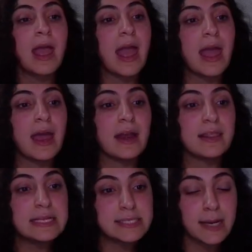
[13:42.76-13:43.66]
And
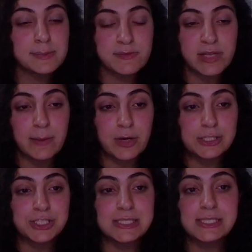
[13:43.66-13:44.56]
these types of
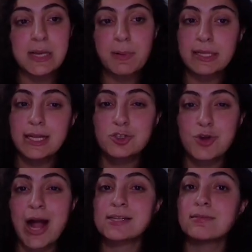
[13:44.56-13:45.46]
collaborations typically
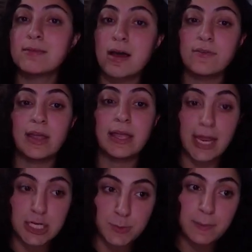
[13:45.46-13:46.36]
attract a lot of
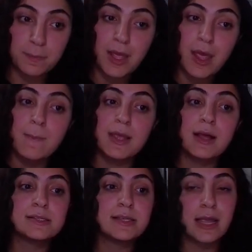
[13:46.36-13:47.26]
engagement
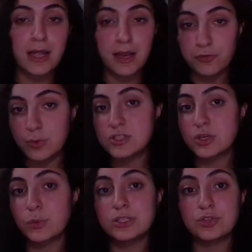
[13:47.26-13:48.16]
because the
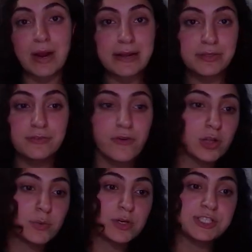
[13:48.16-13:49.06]
influencer will direct their
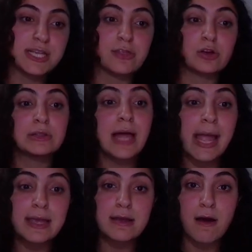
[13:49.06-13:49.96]
followers to either
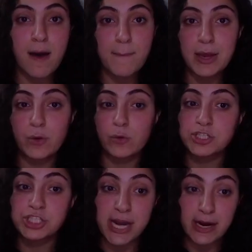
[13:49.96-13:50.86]
like, comment, or
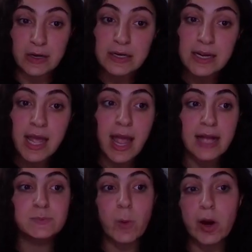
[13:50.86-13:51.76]
share
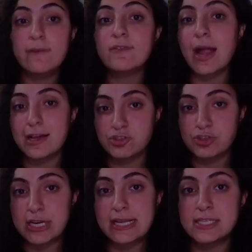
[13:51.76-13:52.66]
as part of their
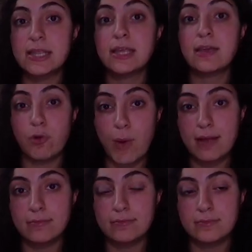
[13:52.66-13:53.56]
entry into the giveaway.
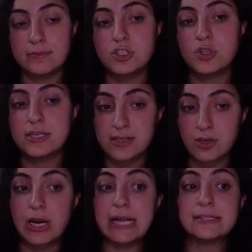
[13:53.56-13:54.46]
So this
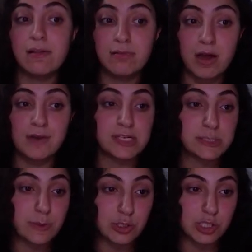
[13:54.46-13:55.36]
creates a lot of
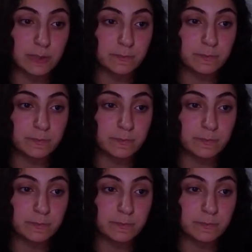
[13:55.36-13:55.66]
exposure.